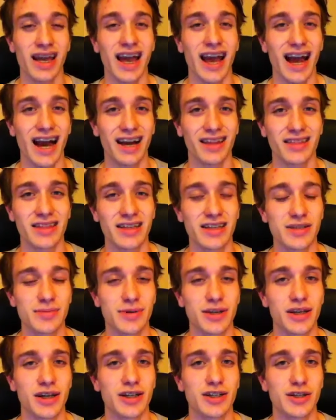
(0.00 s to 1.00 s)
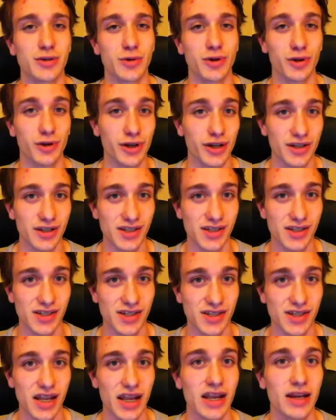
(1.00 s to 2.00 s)
at this because you want to create a
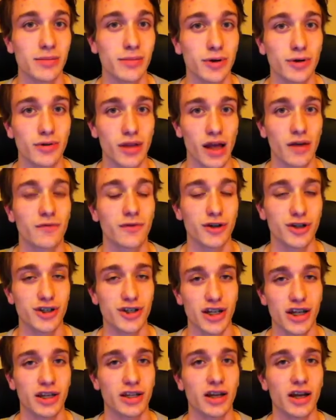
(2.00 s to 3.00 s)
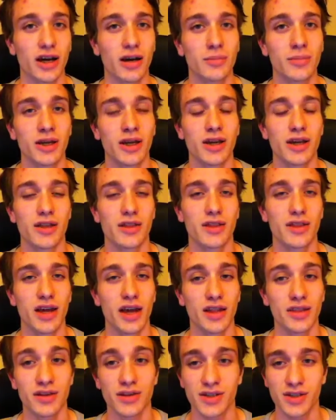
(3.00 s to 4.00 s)
sustainable leveraged income,
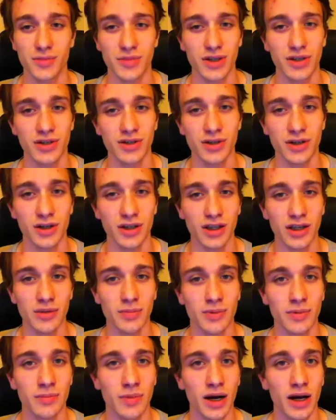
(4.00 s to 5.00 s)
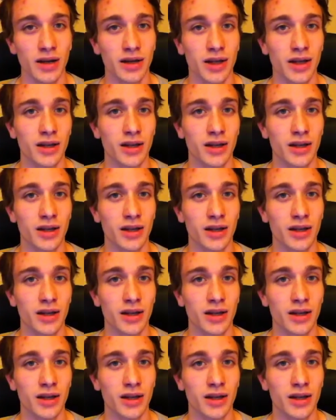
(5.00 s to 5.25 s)
then there's some things you got to keep in mind.